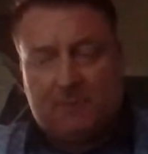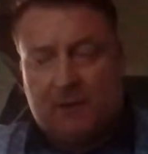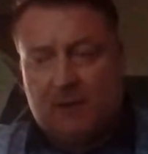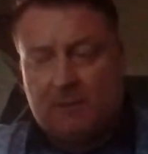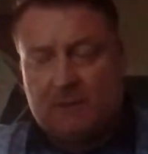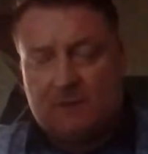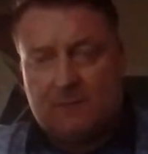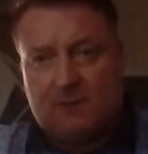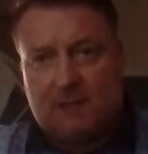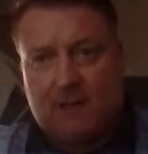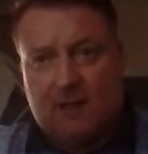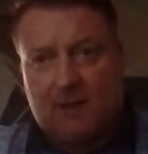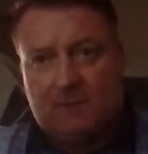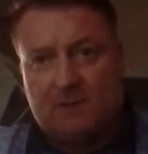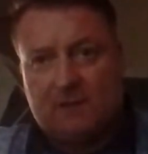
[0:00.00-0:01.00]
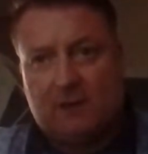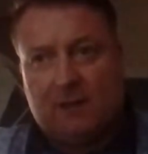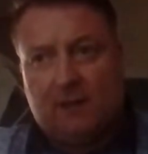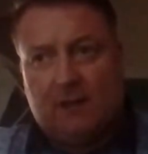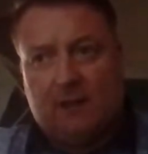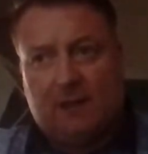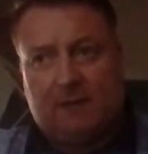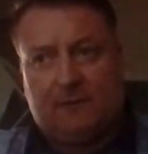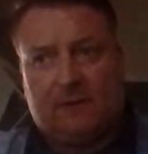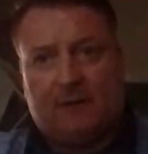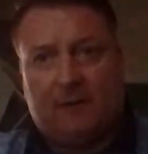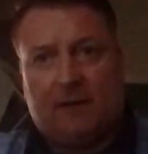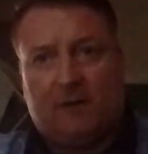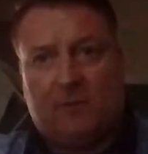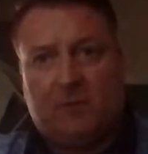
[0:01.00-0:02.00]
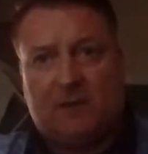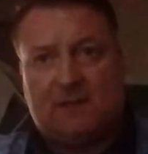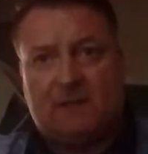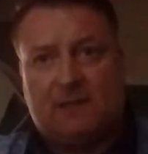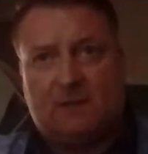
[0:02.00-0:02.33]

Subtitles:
Maybe sometimes if the therapist